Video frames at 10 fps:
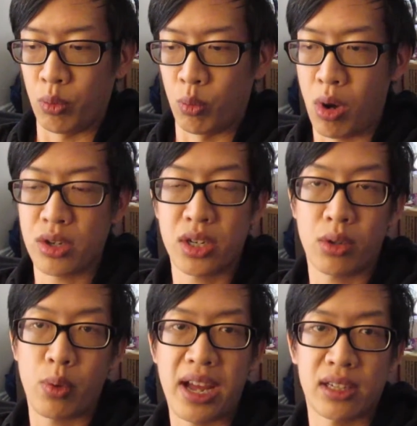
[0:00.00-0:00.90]
Washing
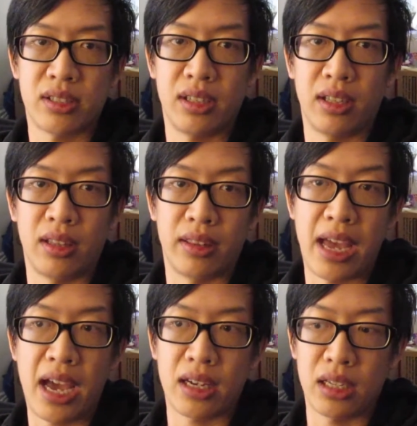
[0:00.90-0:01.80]
and waxing,
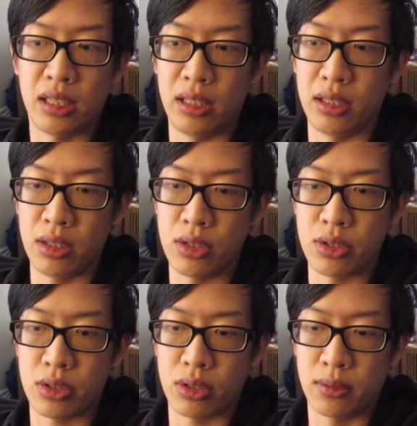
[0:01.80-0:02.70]
that
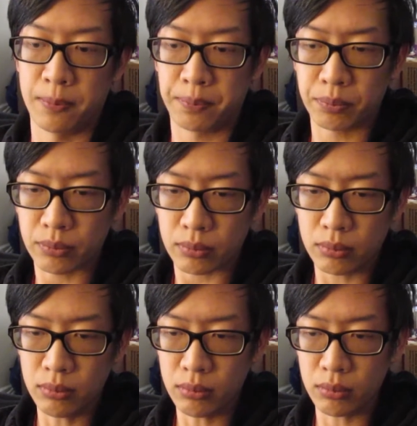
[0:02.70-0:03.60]
is
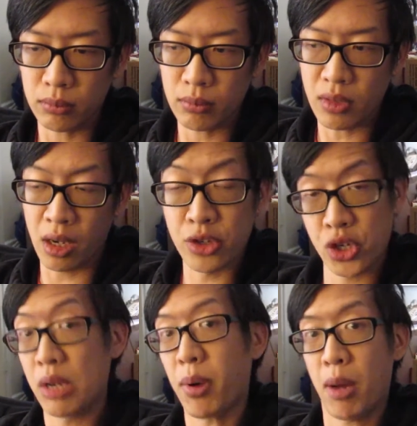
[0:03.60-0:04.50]
a
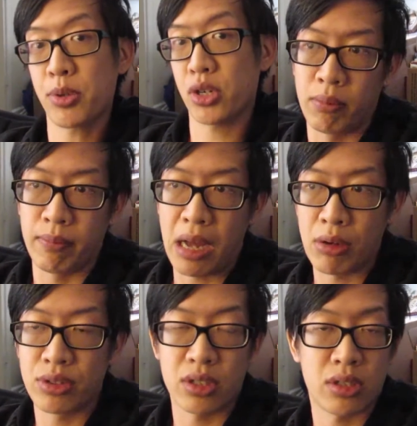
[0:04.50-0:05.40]
cheap option. I
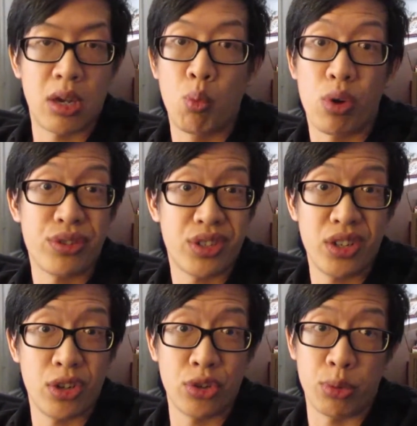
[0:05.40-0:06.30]
would just say once a
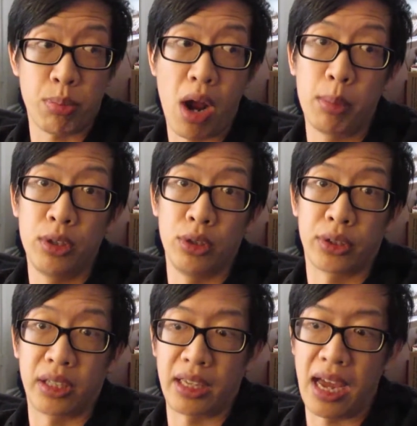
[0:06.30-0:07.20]
year, you're probably
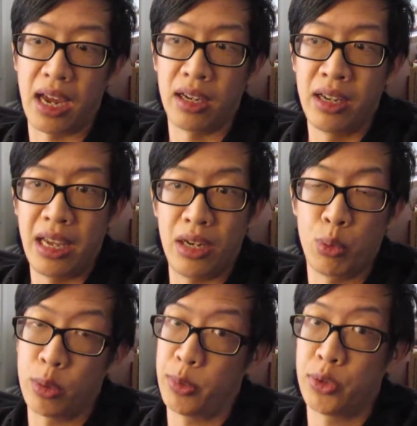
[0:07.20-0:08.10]
looking at
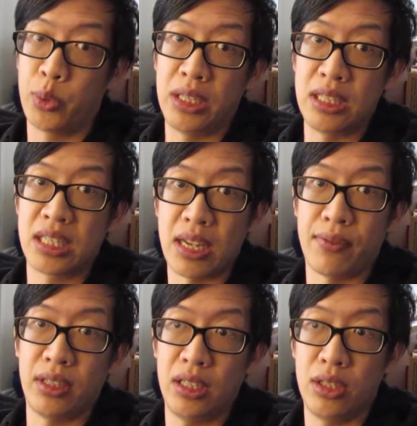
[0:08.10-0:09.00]
anywhere between
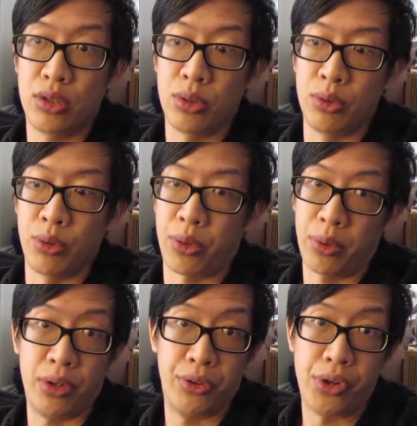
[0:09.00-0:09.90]
$70 to
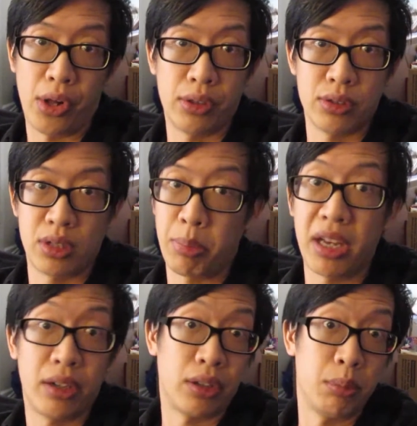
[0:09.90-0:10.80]
$300,
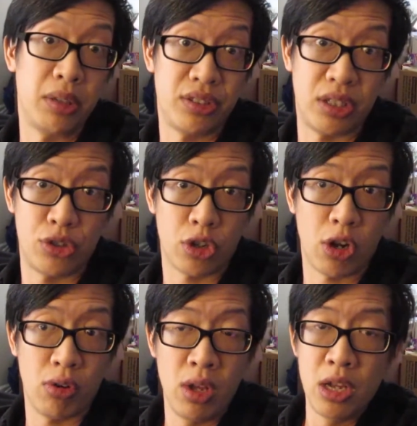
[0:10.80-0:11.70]
depending on the place that you go.
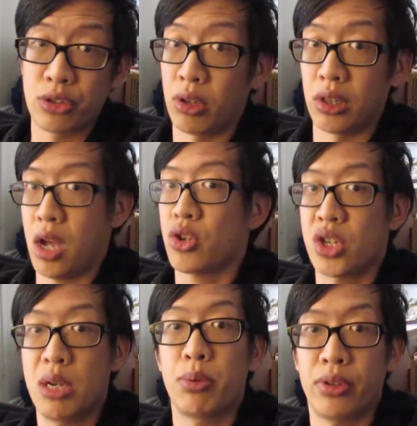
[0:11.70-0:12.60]
So a lot
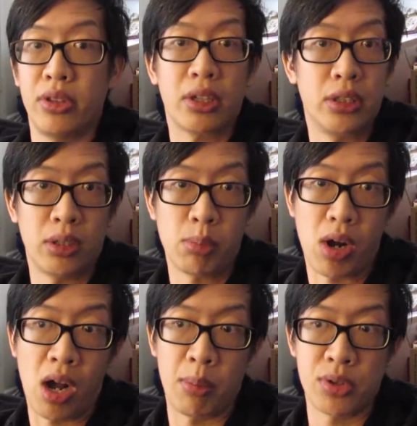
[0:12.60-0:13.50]
cheaper than the clear
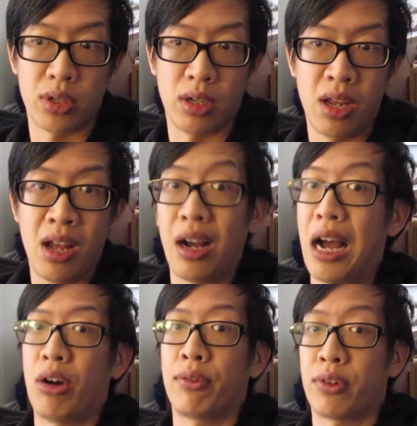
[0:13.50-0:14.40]
bra option,
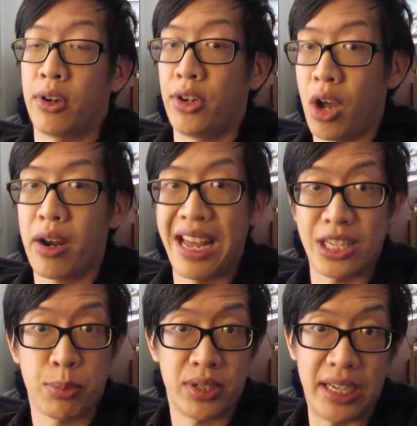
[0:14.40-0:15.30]
however, not
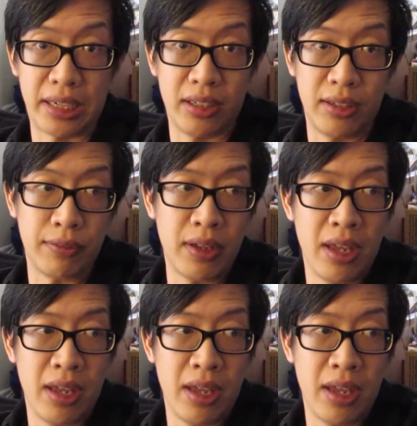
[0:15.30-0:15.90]
as protective.